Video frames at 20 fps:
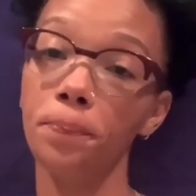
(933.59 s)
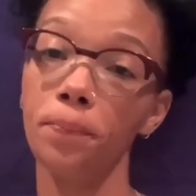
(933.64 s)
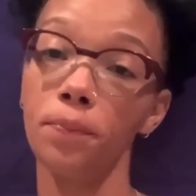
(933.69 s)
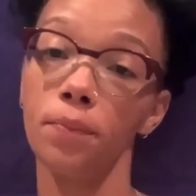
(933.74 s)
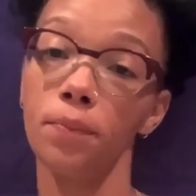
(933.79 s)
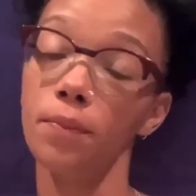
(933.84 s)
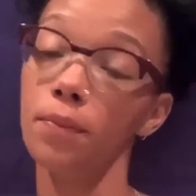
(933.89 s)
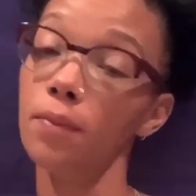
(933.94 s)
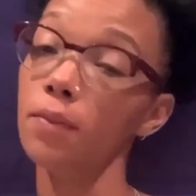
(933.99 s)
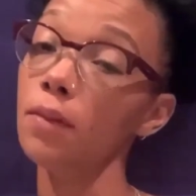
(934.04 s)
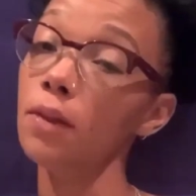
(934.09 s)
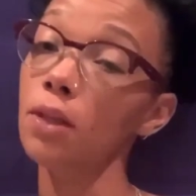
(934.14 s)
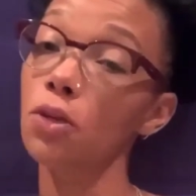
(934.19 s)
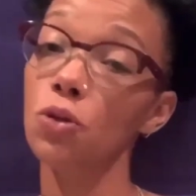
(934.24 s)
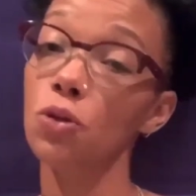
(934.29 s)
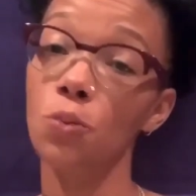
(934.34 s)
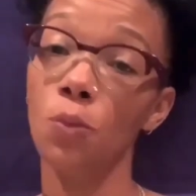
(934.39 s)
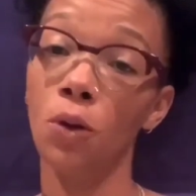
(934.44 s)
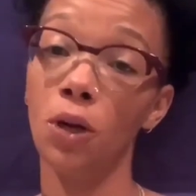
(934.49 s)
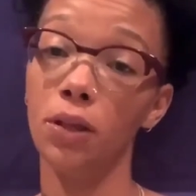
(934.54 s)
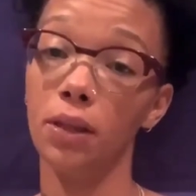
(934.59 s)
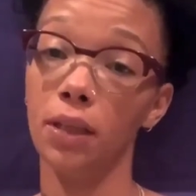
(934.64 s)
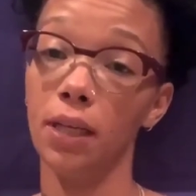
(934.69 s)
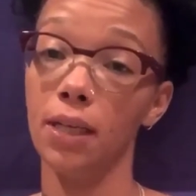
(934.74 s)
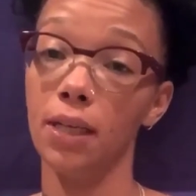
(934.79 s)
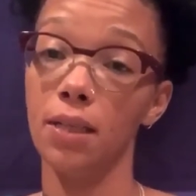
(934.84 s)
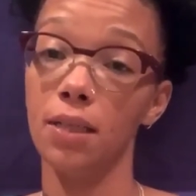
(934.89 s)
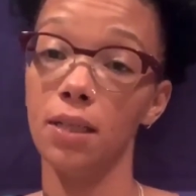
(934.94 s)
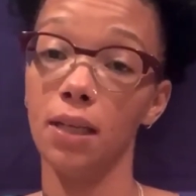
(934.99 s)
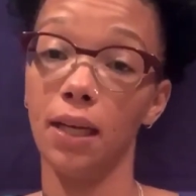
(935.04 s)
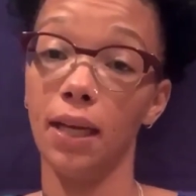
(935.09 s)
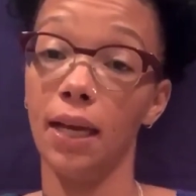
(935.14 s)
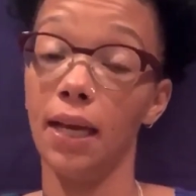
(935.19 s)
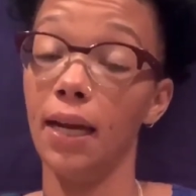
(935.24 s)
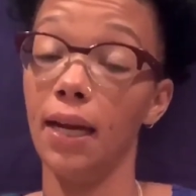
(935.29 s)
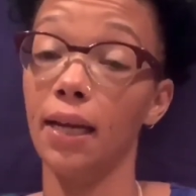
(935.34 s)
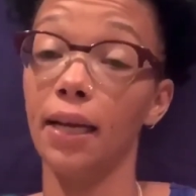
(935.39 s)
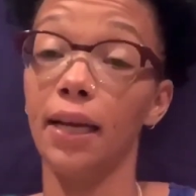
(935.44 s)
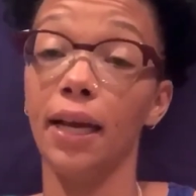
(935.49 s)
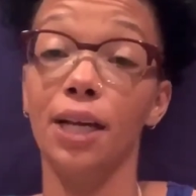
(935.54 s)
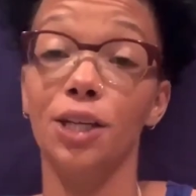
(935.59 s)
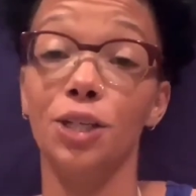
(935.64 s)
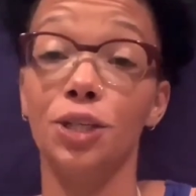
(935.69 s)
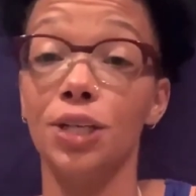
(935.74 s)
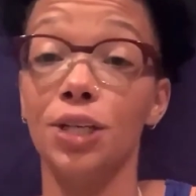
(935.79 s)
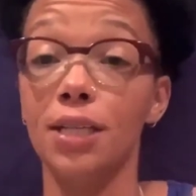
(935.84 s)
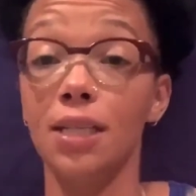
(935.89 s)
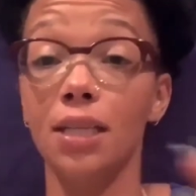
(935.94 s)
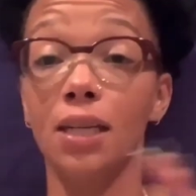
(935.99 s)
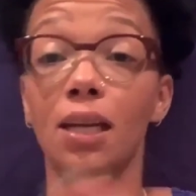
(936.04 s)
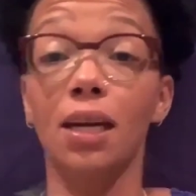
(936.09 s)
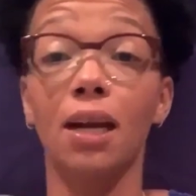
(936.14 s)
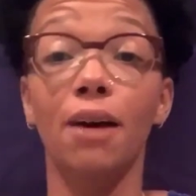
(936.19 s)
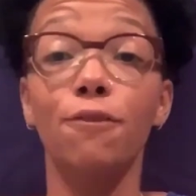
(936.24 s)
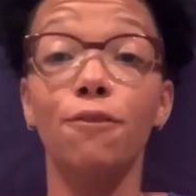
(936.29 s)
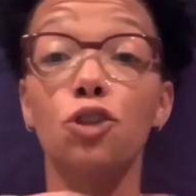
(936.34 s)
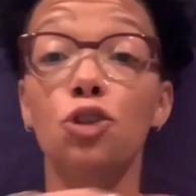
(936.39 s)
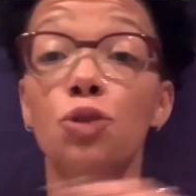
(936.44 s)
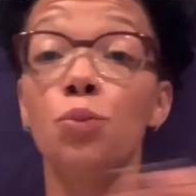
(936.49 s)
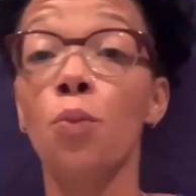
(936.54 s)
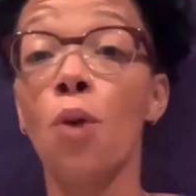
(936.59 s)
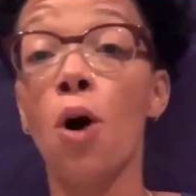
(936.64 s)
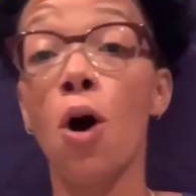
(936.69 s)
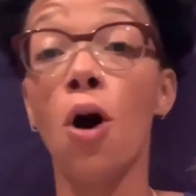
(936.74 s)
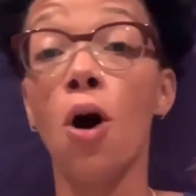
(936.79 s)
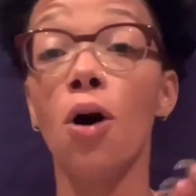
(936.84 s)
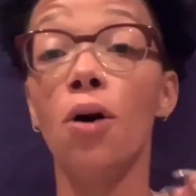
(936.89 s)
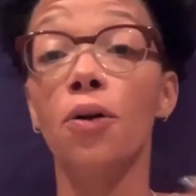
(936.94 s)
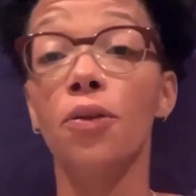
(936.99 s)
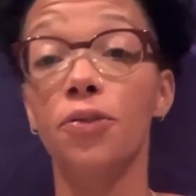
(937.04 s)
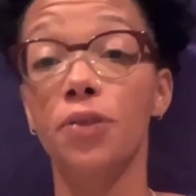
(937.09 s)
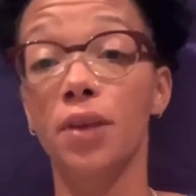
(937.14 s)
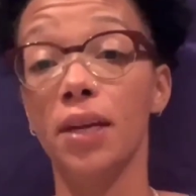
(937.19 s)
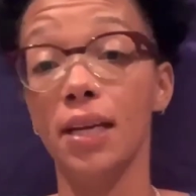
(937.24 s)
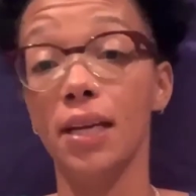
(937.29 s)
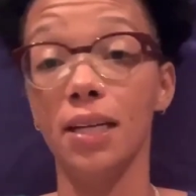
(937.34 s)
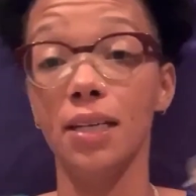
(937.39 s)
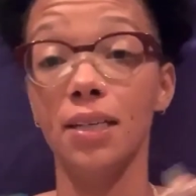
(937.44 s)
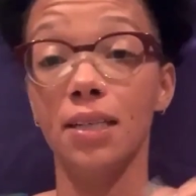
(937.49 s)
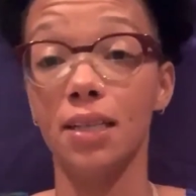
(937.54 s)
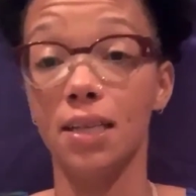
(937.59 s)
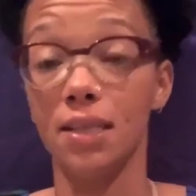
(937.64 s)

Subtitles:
Small things. Again, I can't stress it enough. Small things. That's it.